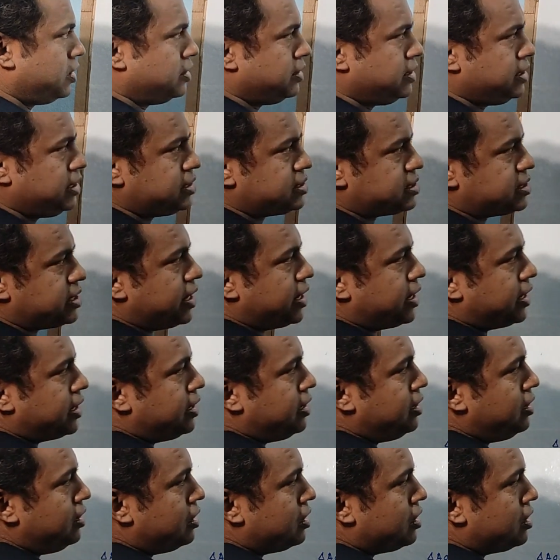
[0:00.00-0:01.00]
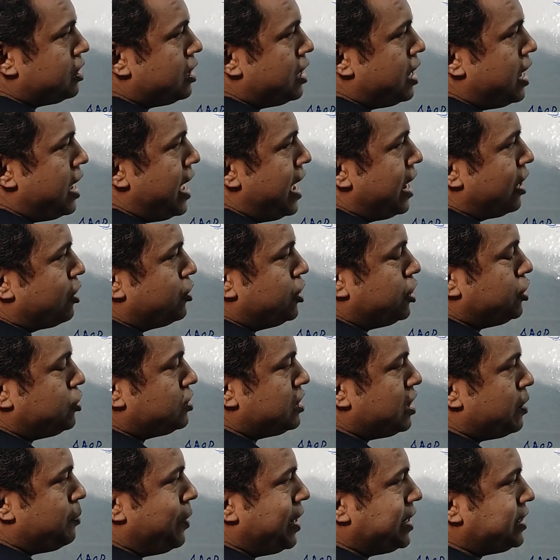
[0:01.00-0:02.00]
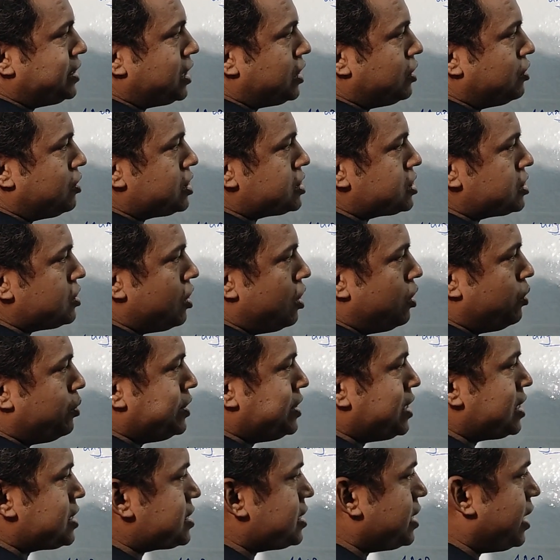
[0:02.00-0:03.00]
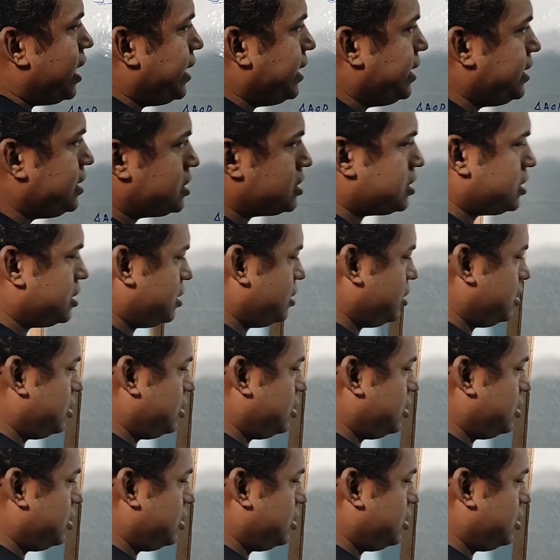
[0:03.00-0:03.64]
this triangle, according to the Pythagoras law, we just write